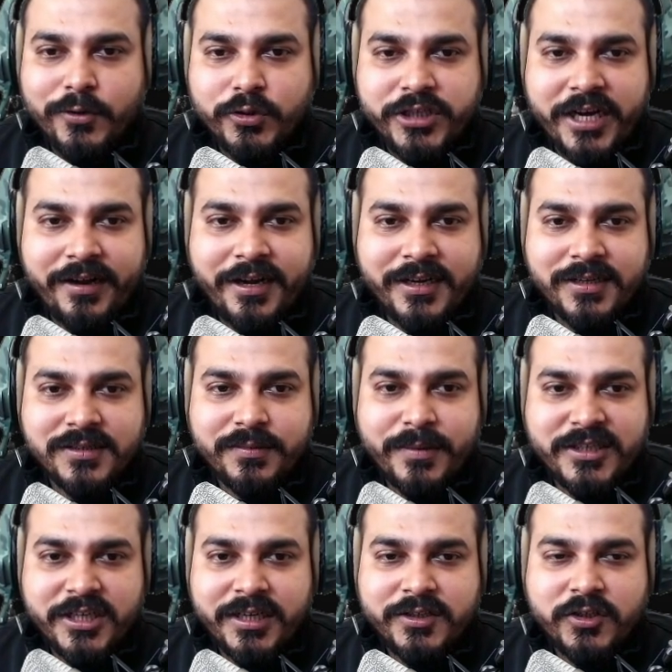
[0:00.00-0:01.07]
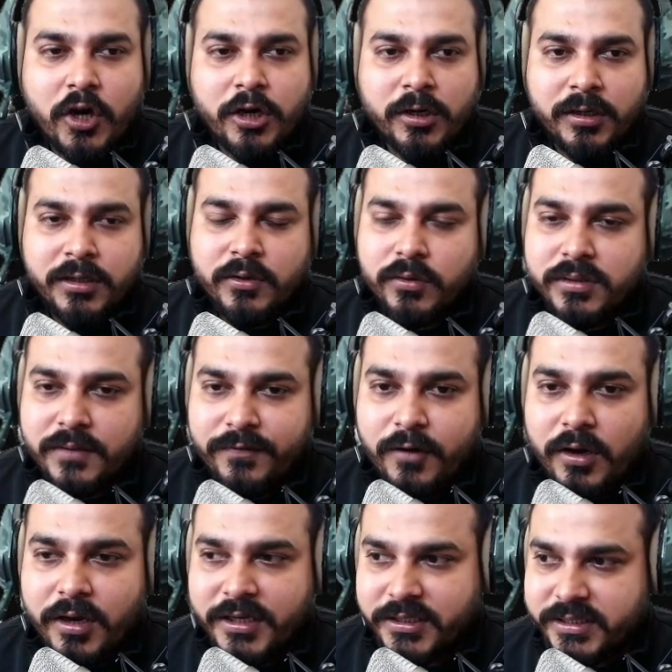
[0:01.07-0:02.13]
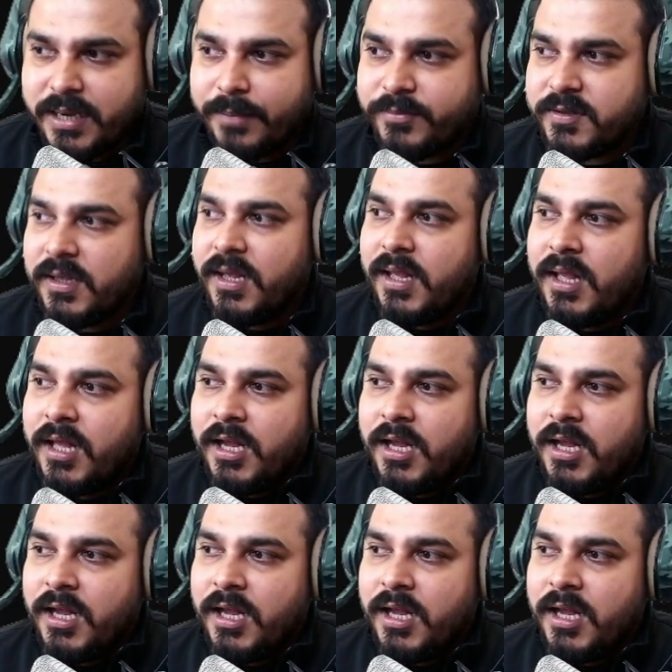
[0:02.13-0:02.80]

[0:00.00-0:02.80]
To generate this message, Docker took the following steps.